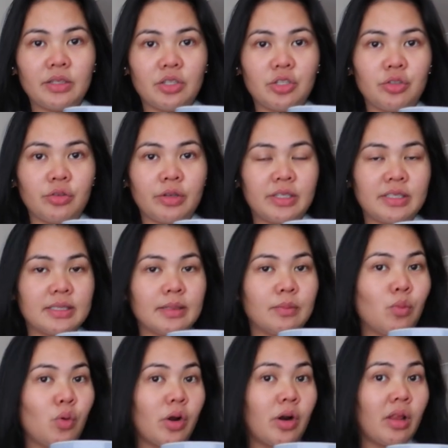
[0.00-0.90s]
to drink
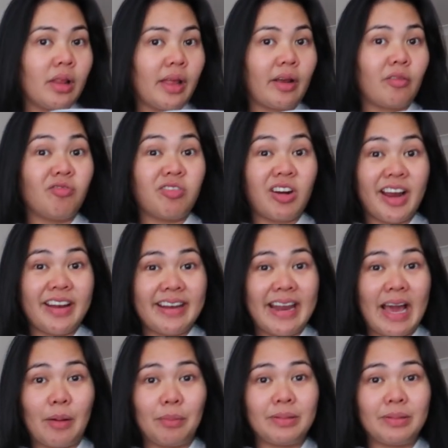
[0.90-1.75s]
some water, like, right now.